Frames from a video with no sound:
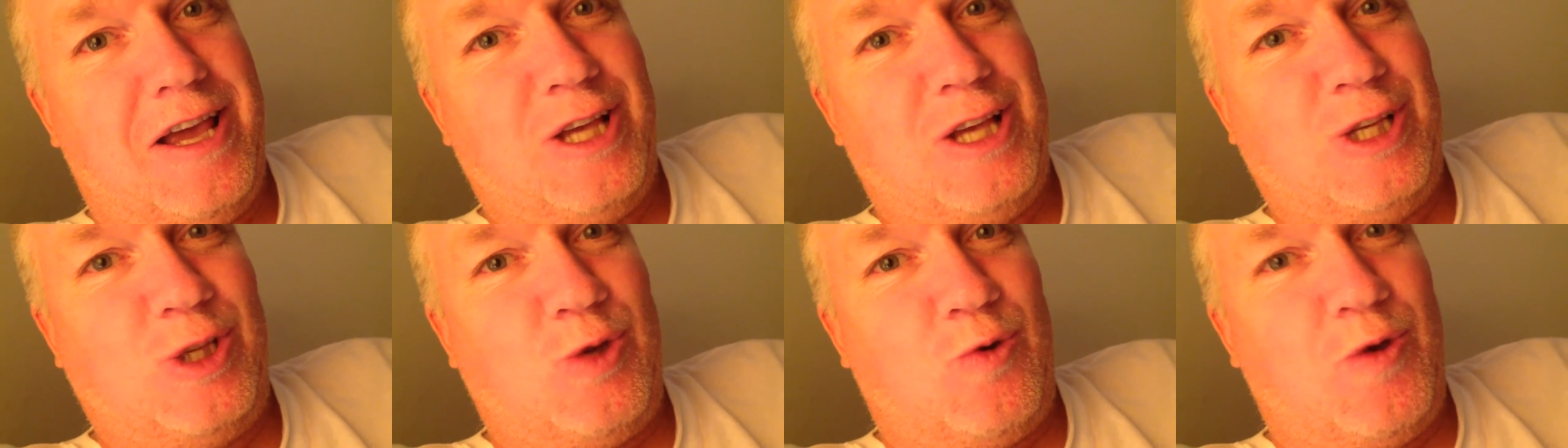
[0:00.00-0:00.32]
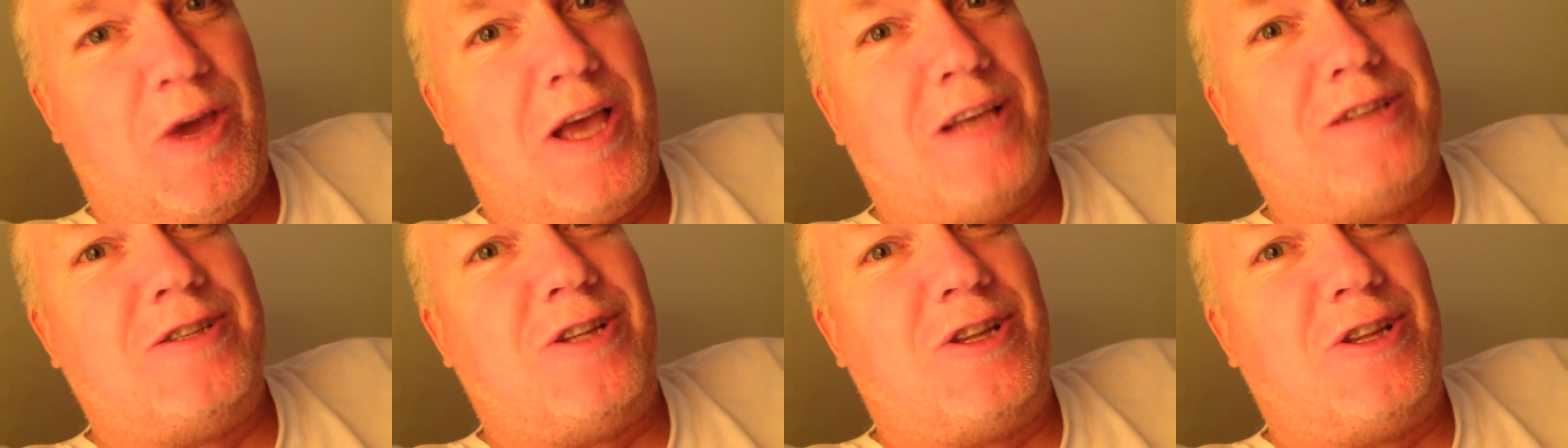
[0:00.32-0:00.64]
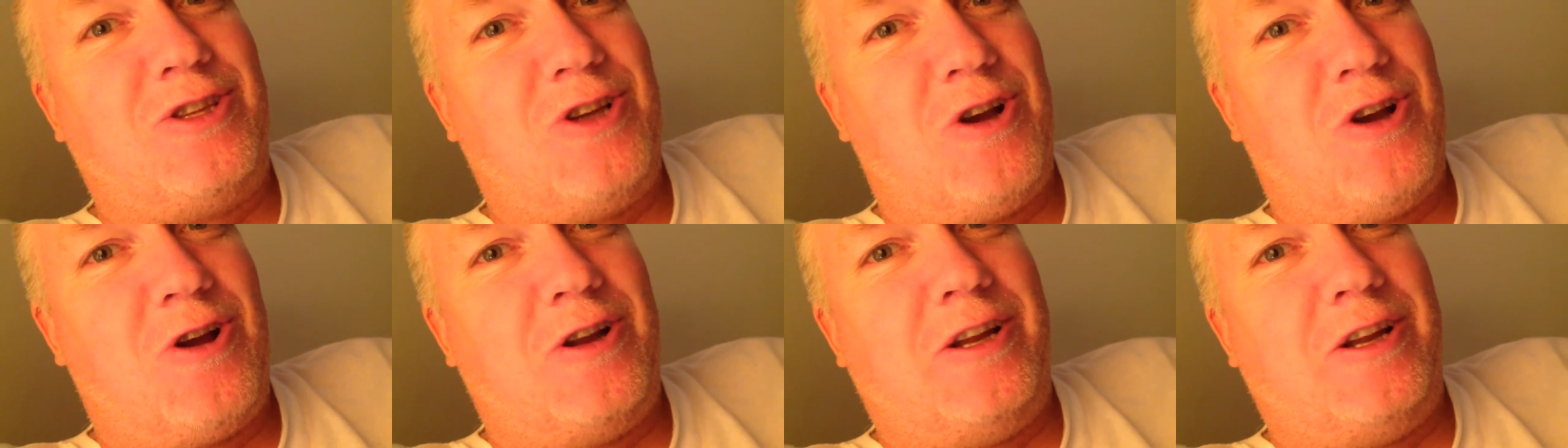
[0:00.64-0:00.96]
So he has an
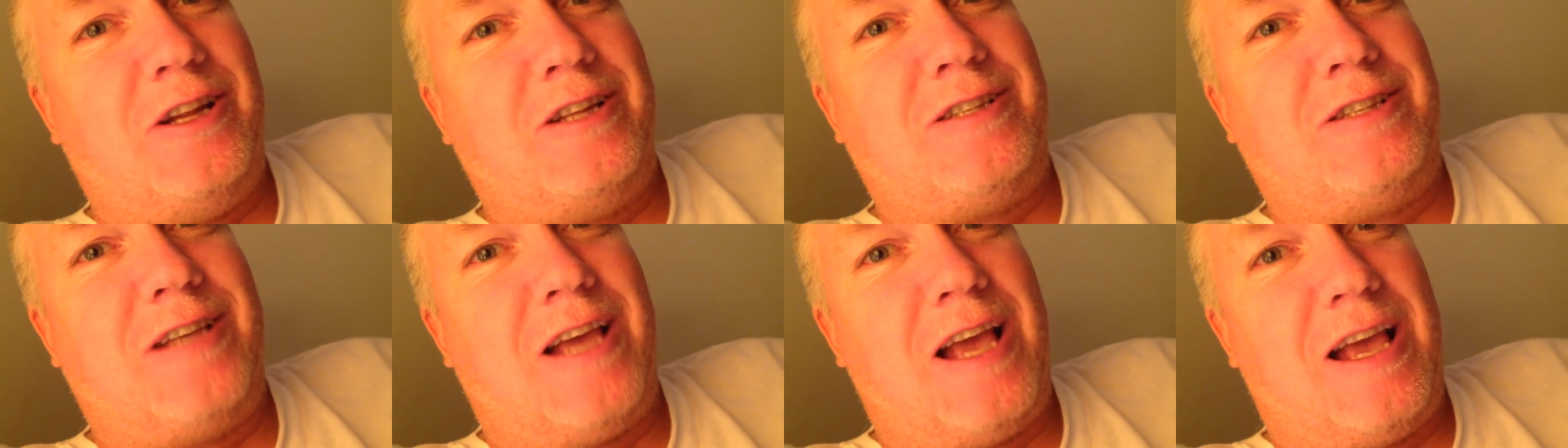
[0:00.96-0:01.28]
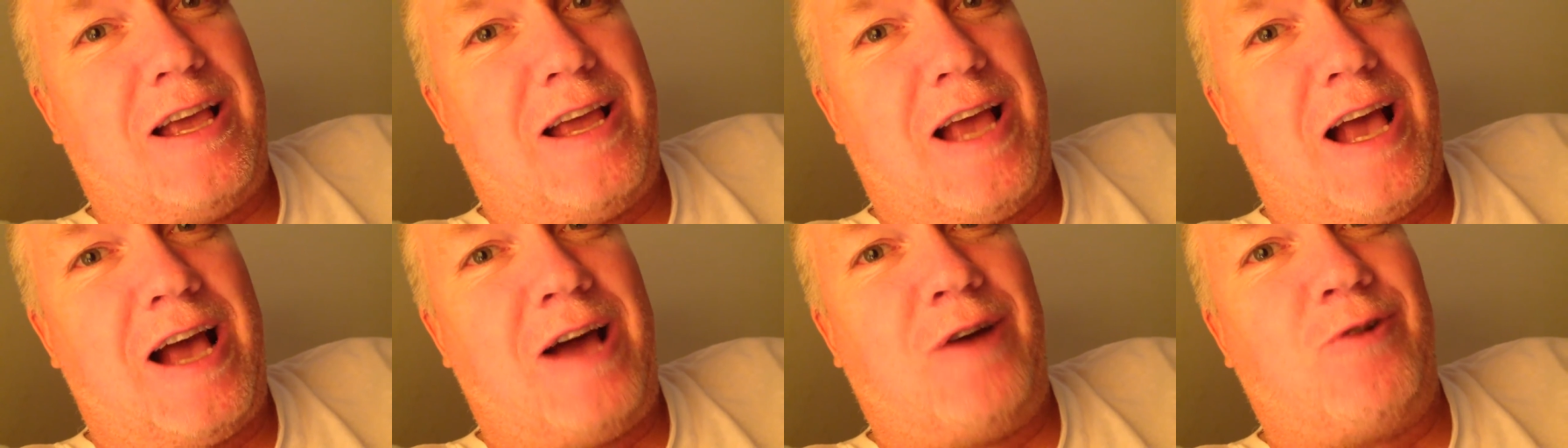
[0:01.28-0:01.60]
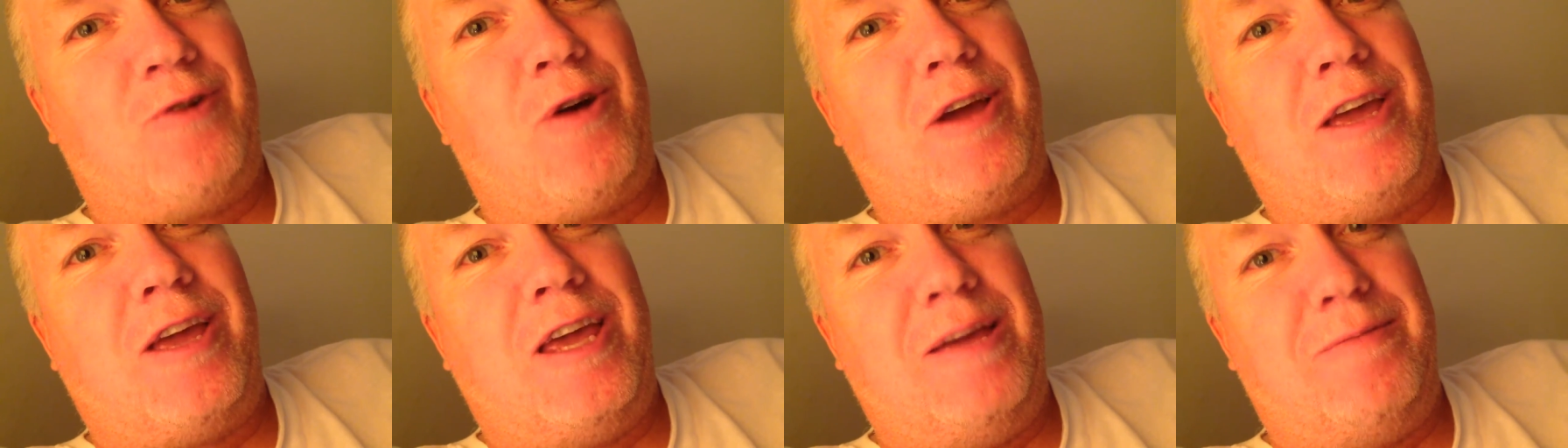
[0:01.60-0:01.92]
attorney to say, hey, how
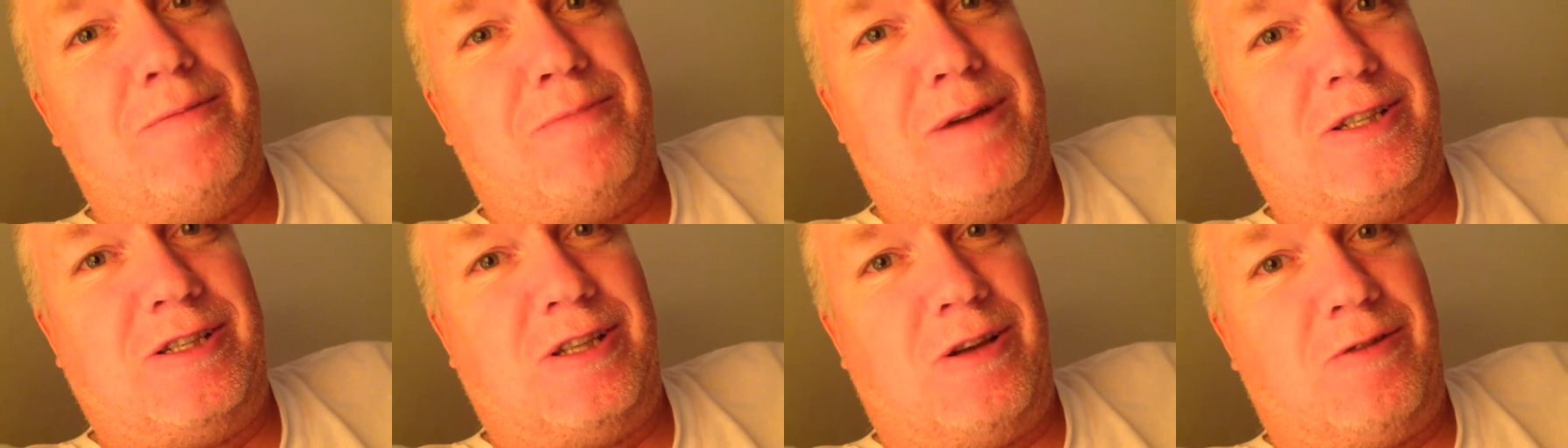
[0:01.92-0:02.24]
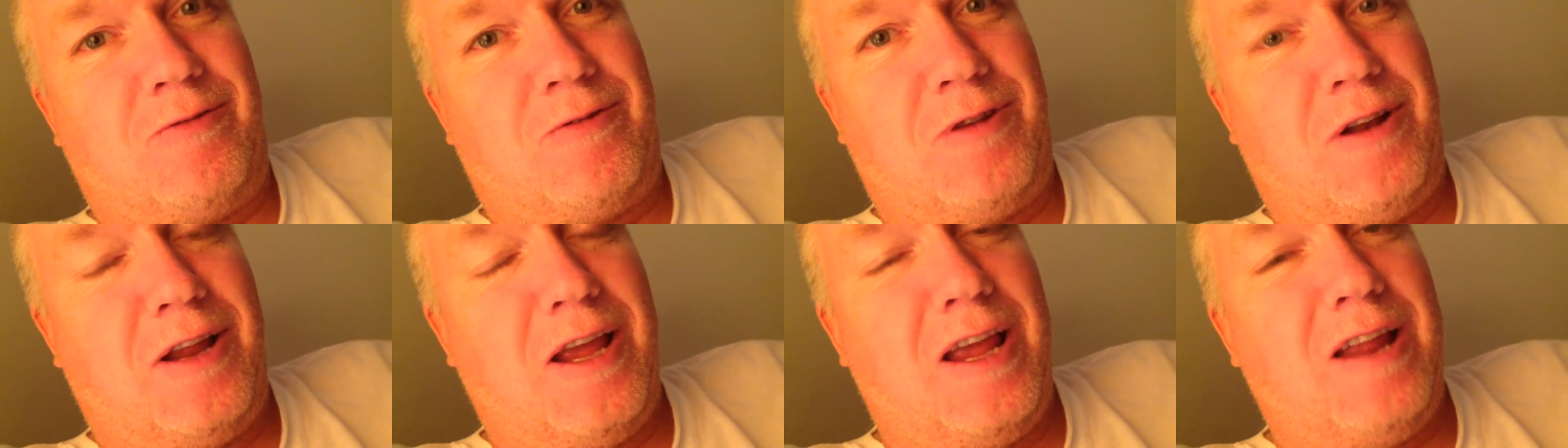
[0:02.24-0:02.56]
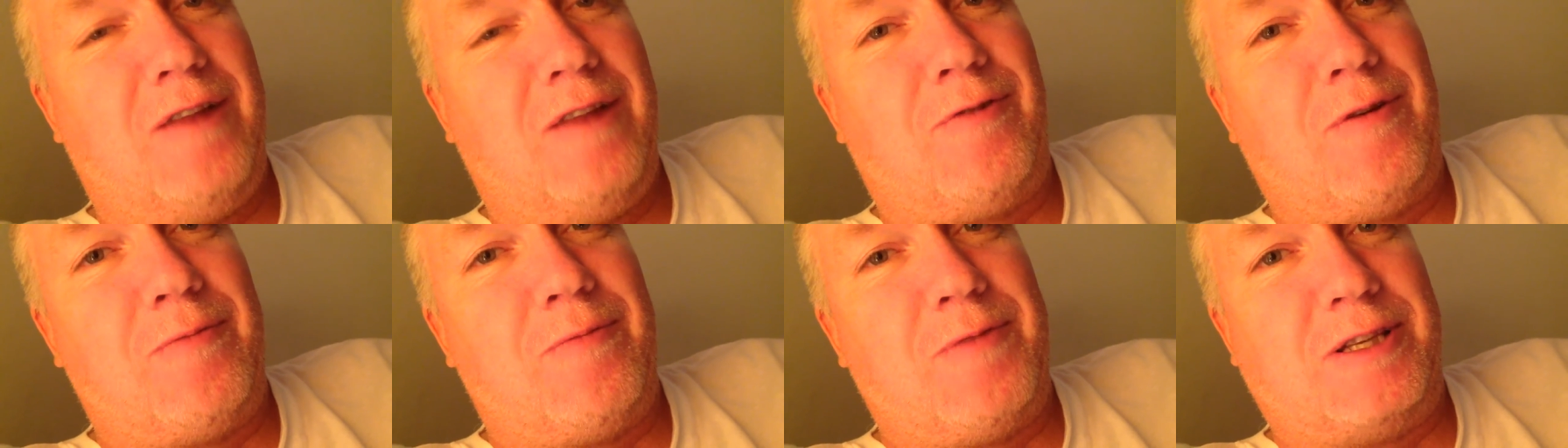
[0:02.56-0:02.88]
do I keep myself
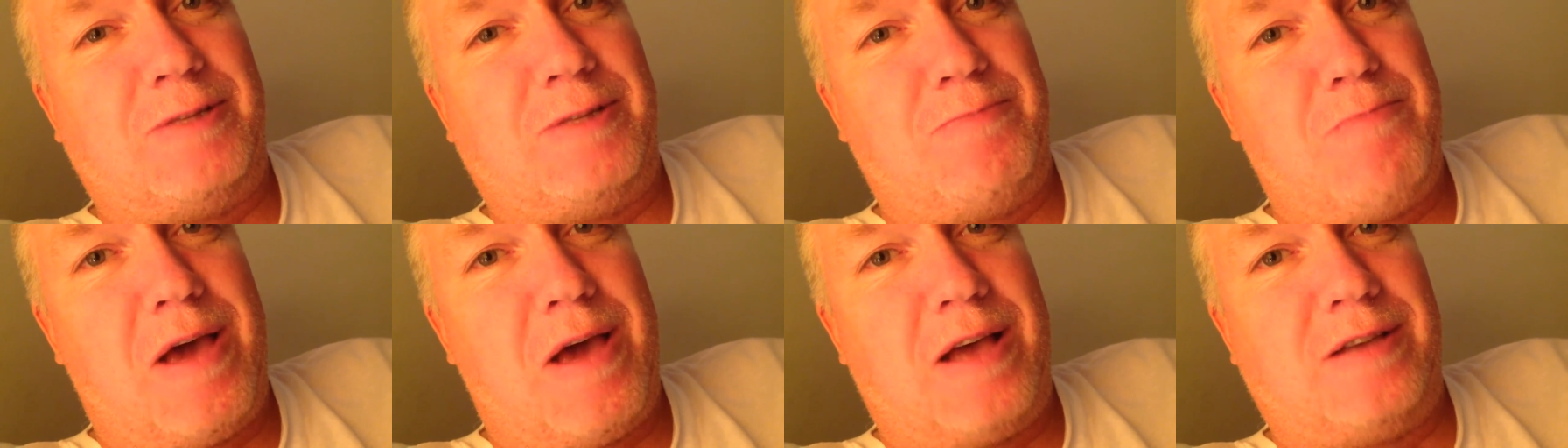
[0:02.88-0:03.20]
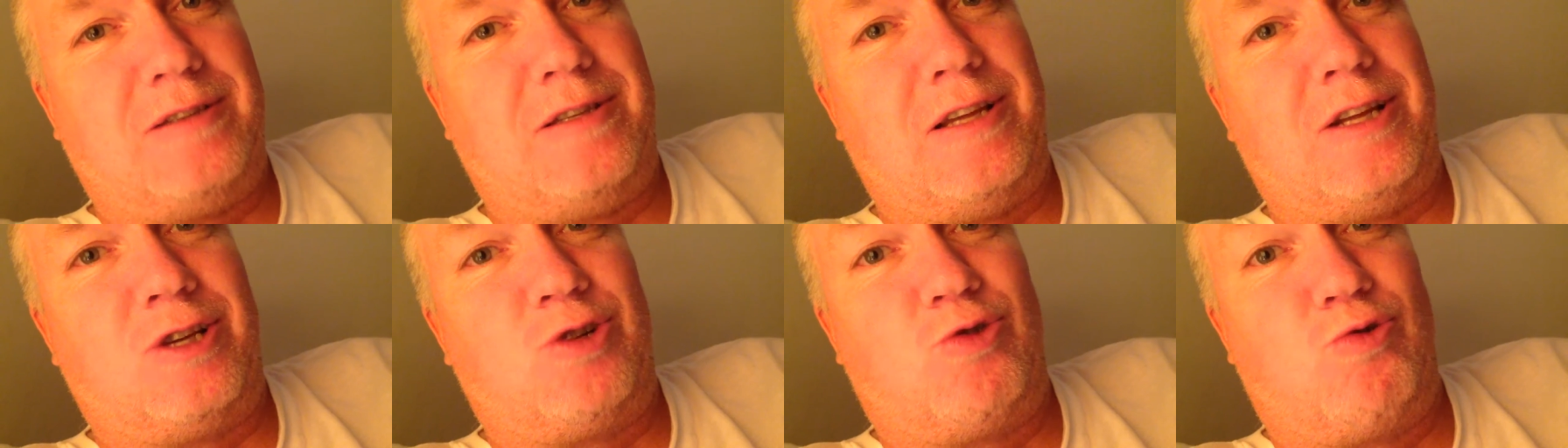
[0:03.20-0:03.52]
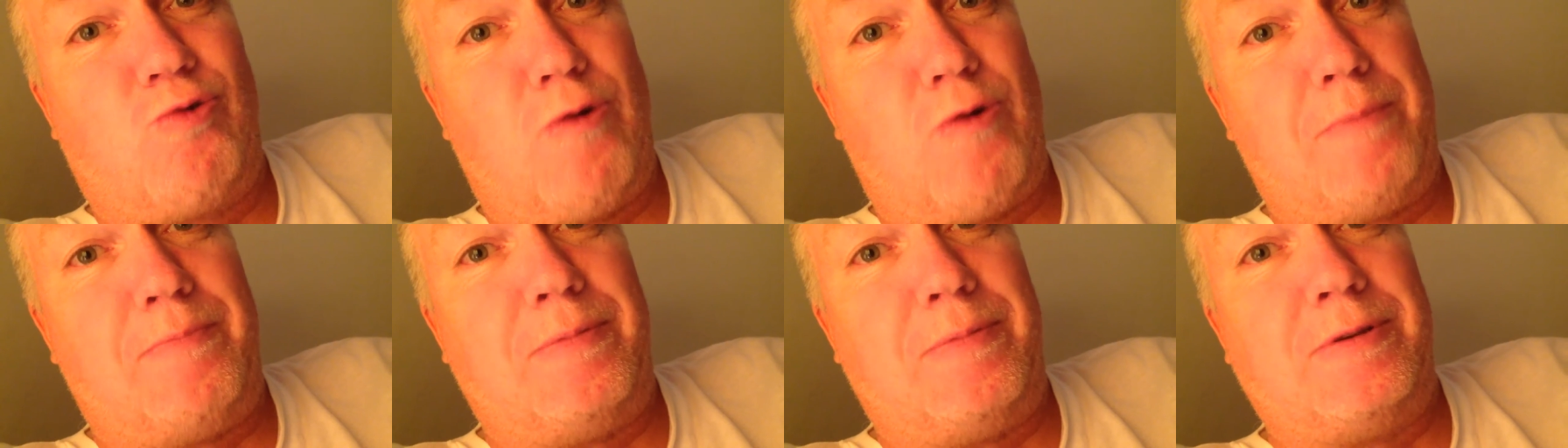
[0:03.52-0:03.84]
clean from this mess that
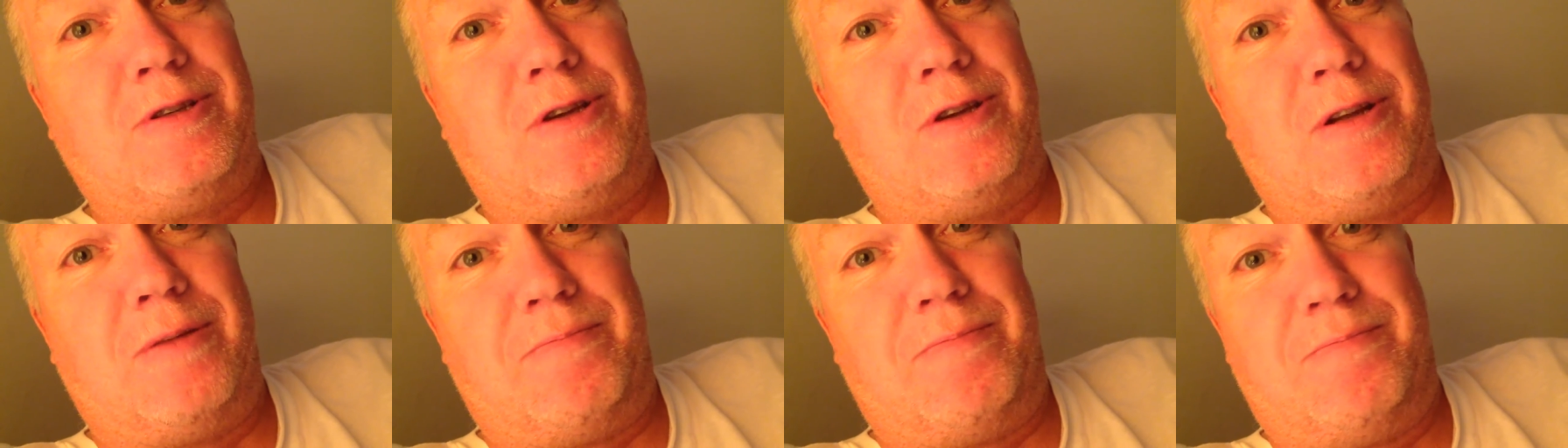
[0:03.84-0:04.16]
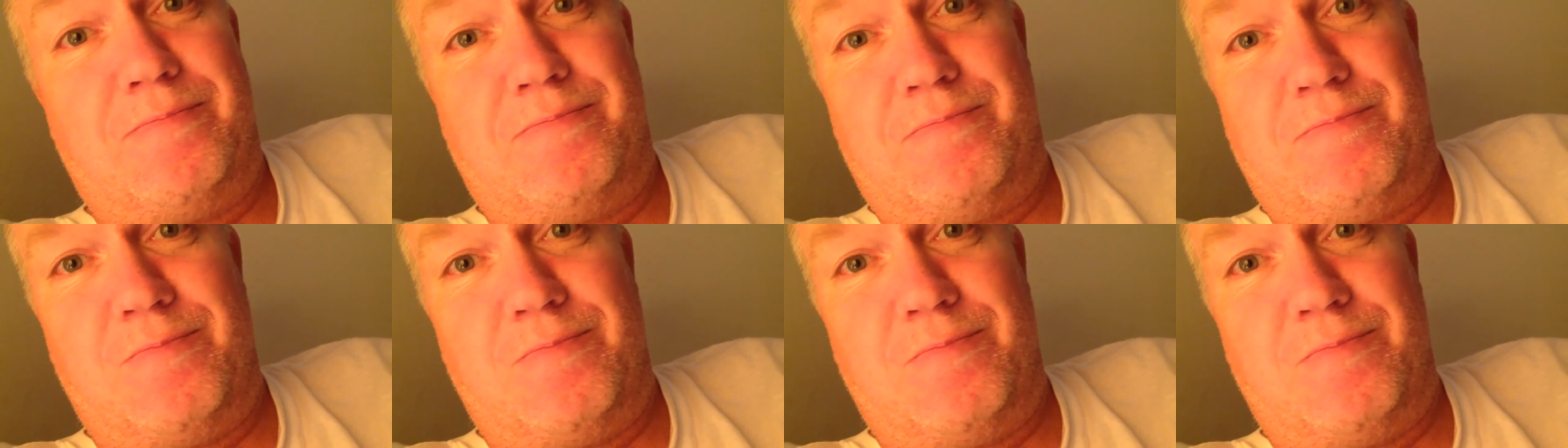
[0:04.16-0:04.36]
Trump is going to,